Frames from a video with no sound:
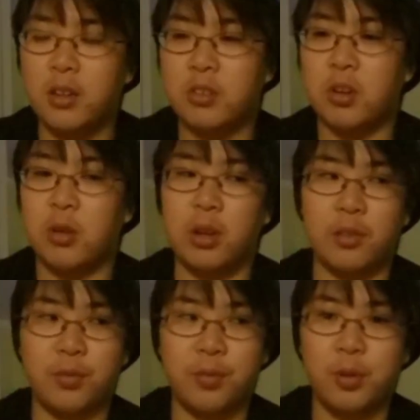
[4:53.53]
So
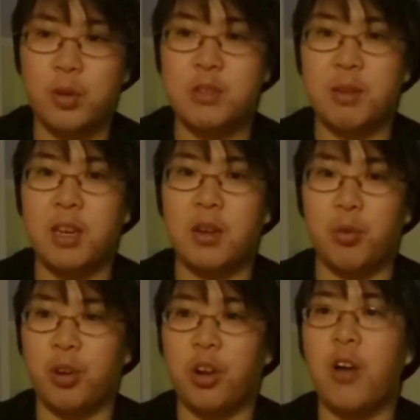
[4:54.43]
if US media
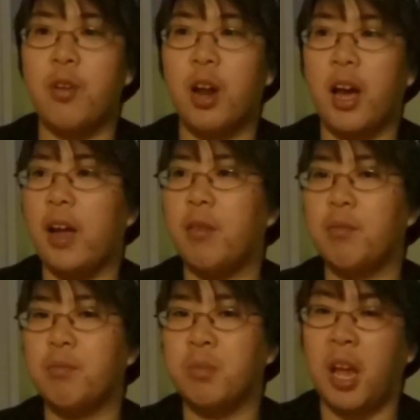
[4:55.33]
were to cover that
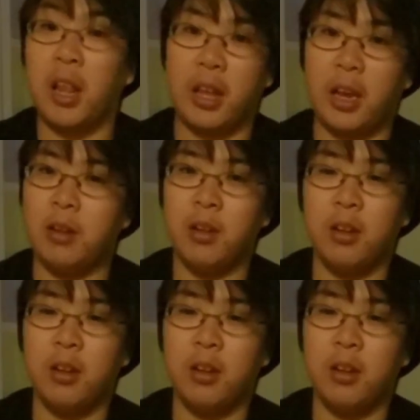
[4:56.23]
daily,